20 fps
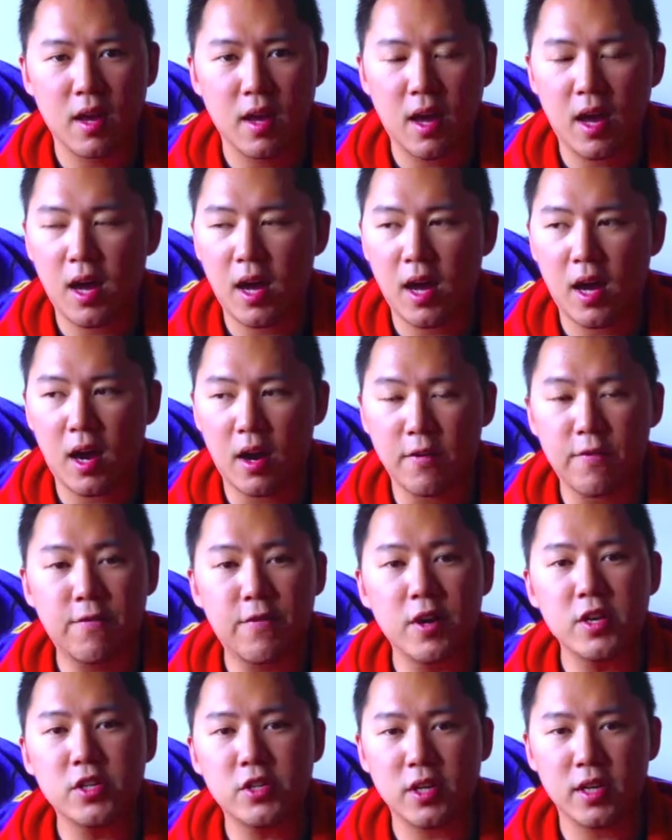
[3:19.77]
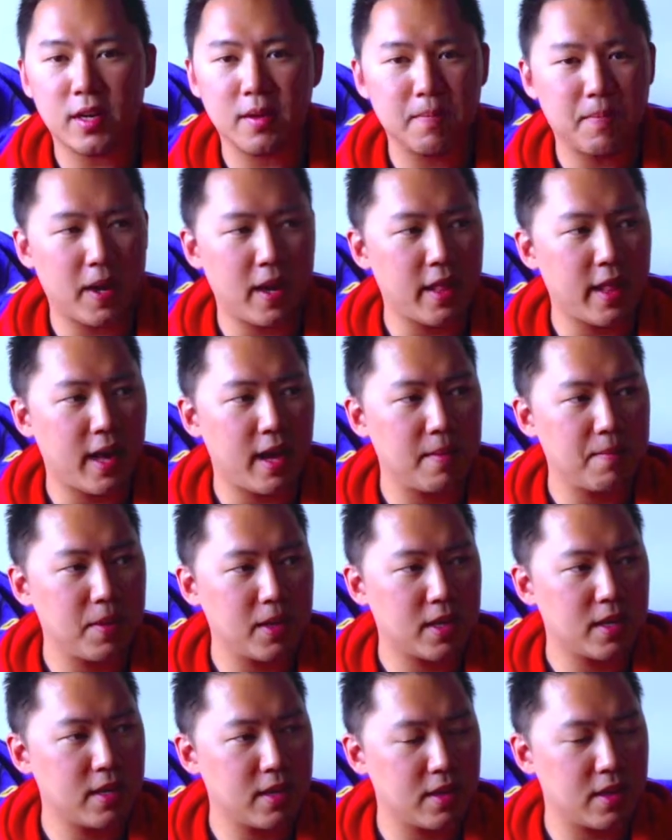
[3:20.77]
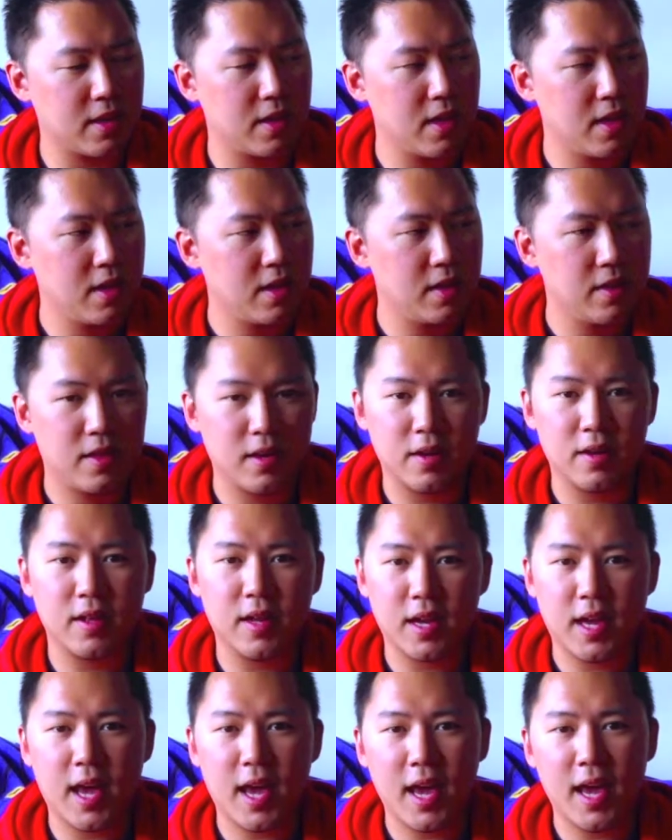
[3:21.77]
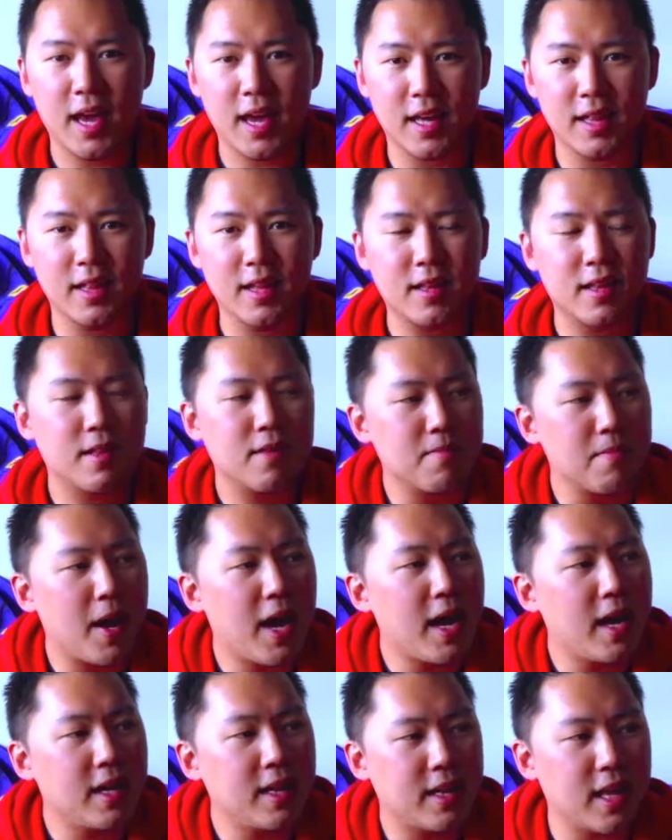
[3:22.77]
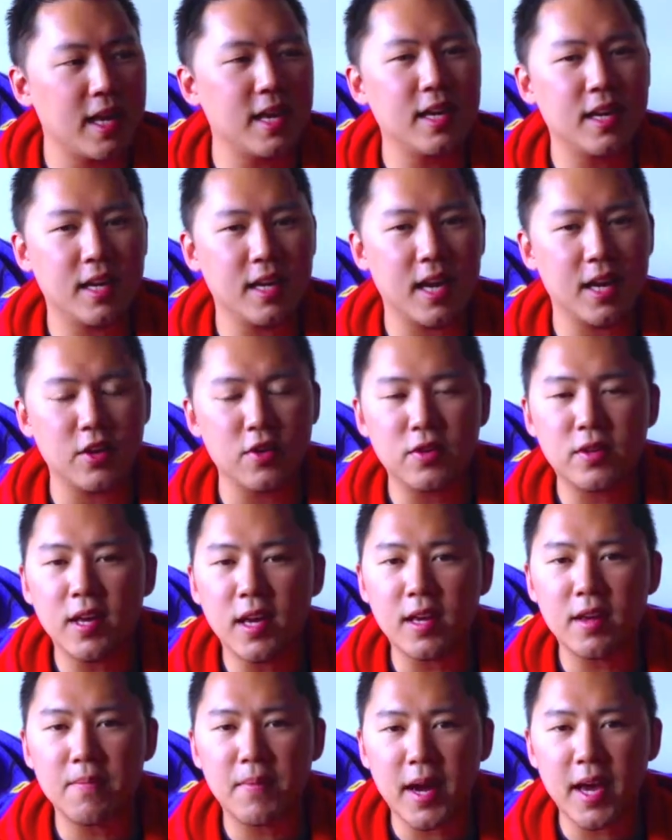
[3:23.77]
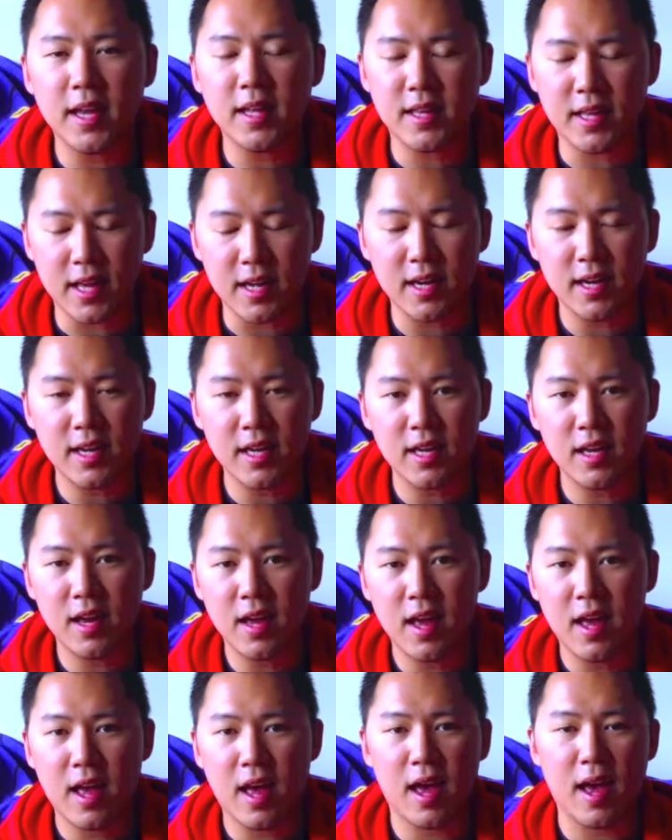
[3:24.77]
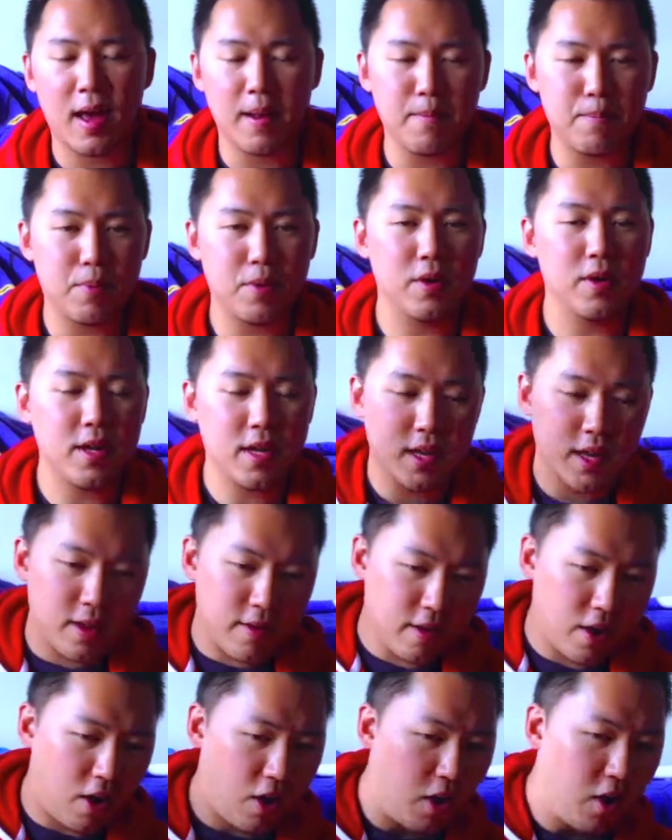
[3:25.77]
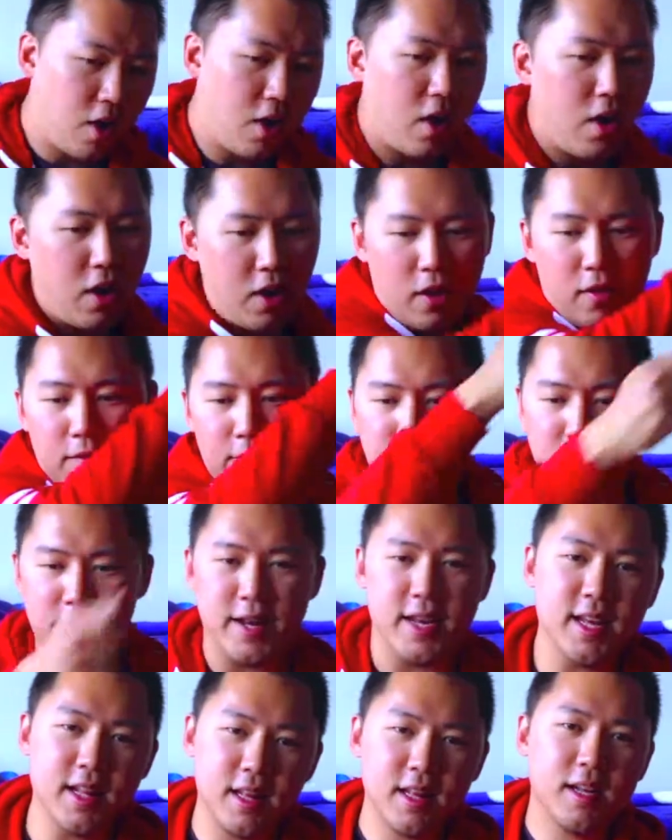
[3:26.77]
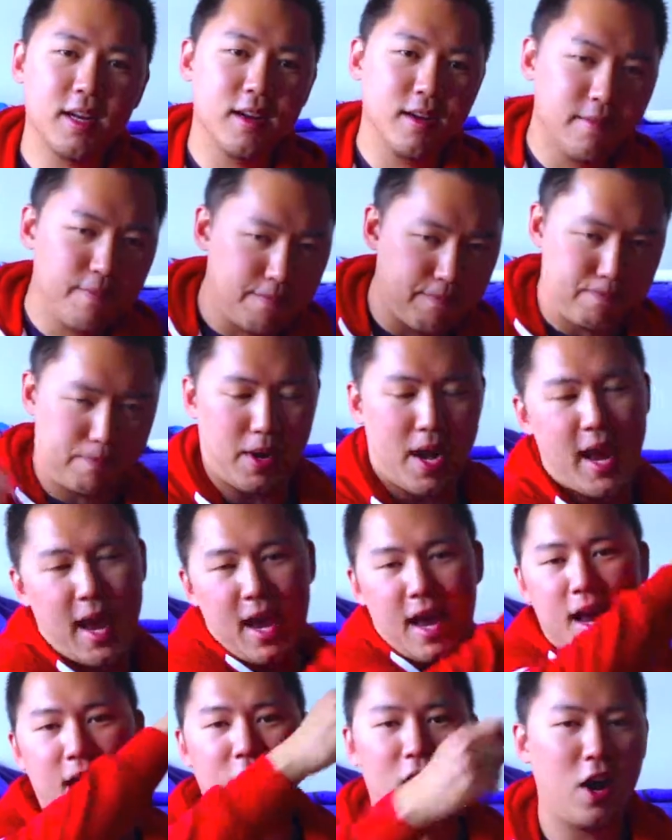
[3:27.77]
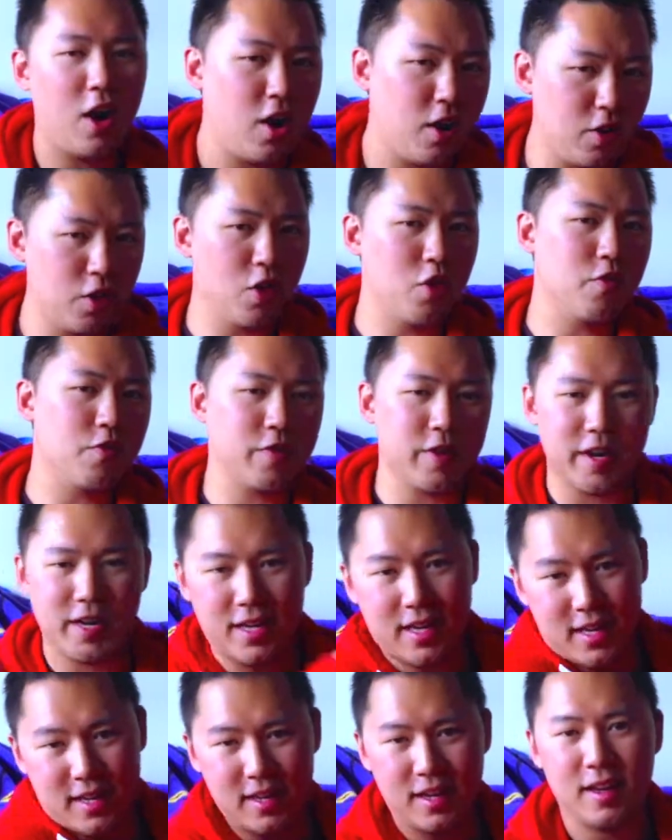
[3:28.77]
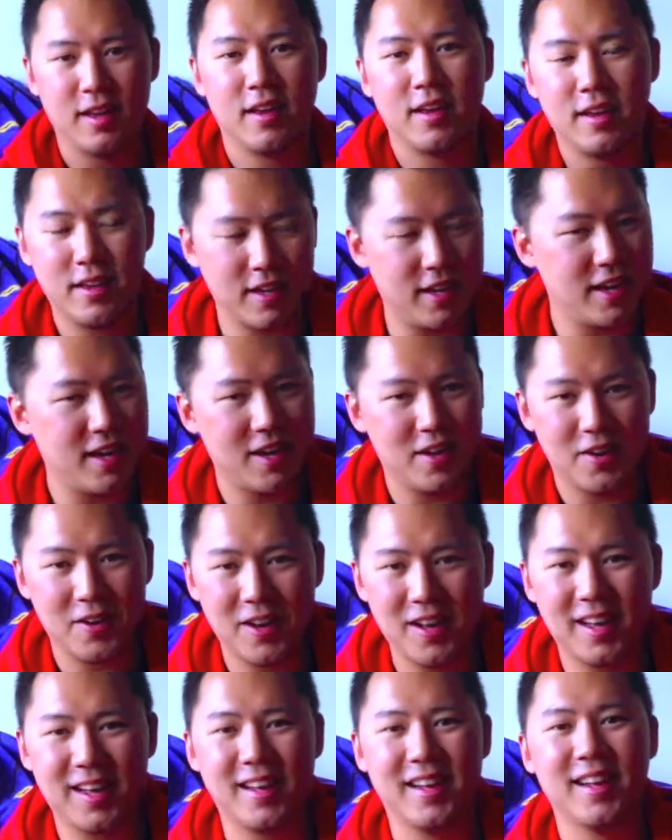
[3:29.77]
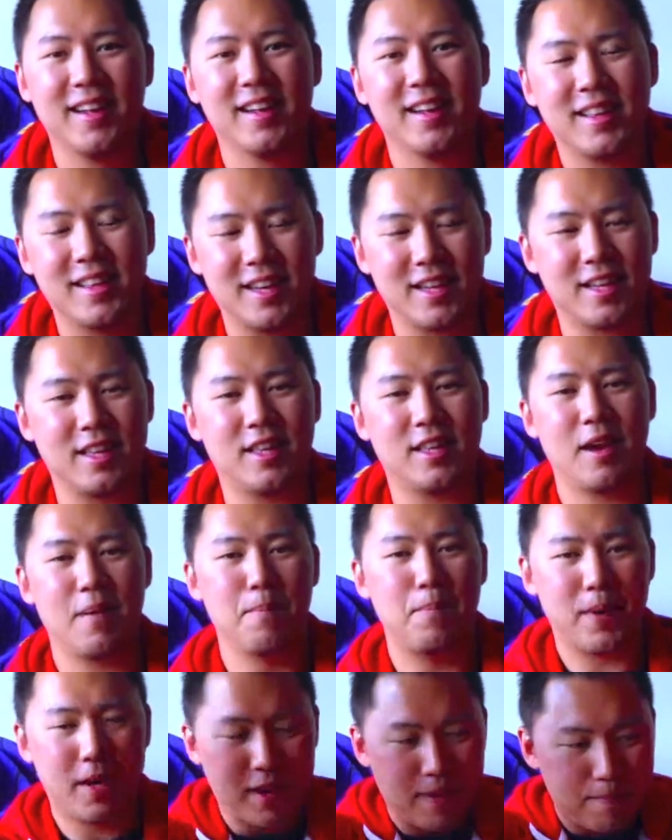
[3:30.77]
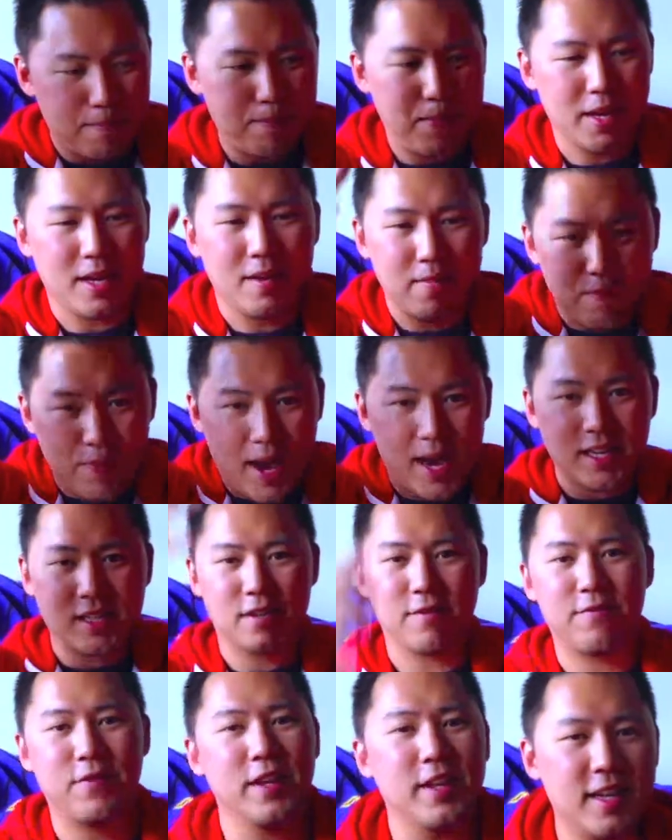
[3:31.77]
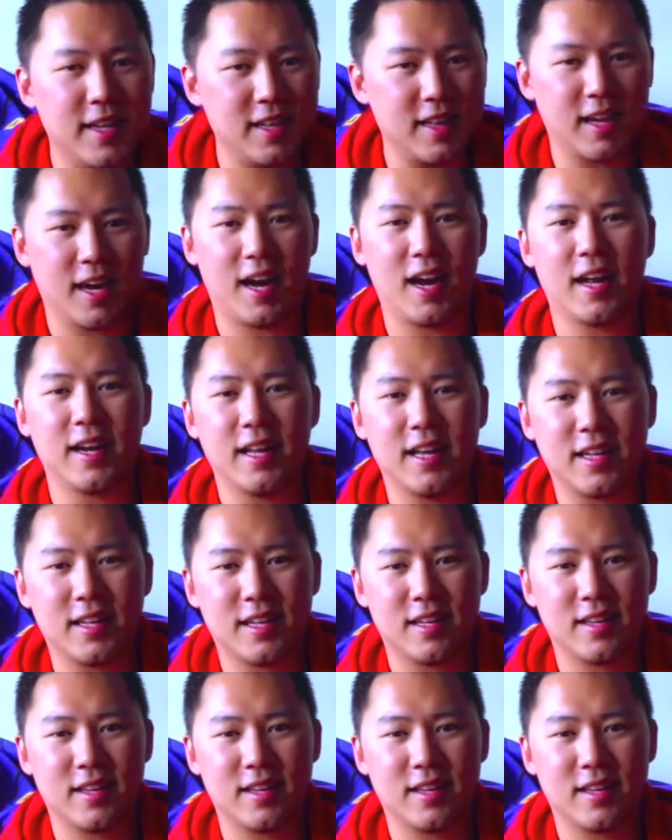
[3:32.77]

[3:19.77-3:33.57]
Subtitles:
are frustrated by that, because they're like, hey, this is my identity, and you're taking my identity and putting it all vanilla, blah, all over it. It's like dumping a big batch of vanilla on it.